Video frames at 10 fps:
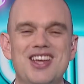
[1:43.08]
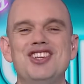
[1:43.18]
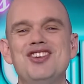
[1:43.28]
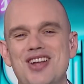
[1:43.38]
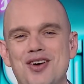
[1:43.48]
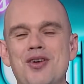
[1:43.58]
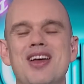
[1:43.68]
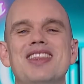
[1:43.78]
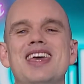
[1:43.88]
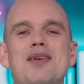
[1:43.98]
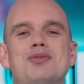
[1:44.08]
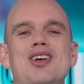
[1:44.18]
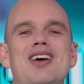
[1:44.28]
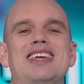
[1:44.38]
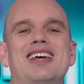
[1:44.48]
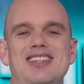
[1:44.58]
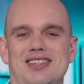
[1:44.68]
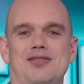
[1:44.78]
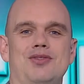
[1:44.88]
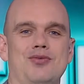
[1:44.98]
You know, the uptight
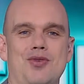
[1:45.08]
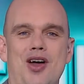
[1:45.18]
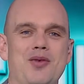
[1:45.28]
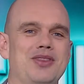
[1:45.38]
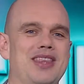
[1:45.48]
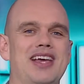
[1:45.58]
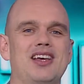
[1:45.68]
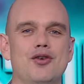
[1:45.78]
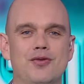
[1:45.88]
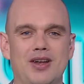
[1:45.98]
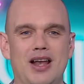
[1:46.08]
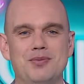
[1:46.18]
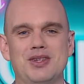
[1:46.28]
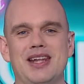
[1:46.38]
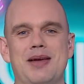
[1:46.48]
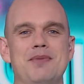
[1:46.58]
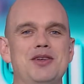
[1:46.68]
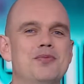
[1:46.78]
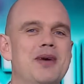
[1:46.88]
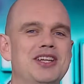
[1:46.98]
cunts of the right with their golf clubs and their
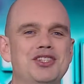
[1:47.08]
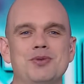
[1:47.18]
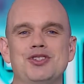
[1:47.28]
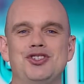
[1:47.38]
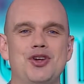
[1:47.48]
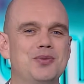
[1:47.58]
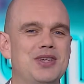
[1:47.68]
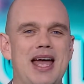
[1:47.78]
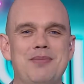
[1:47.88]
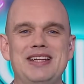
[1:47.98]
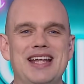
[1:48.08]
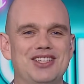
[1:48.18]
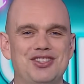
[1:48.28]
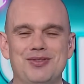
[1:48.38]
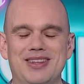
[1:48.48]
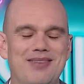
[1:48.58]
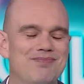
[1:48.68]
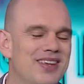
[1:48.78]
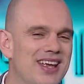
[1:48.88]
middle management jobs at Abbey National and their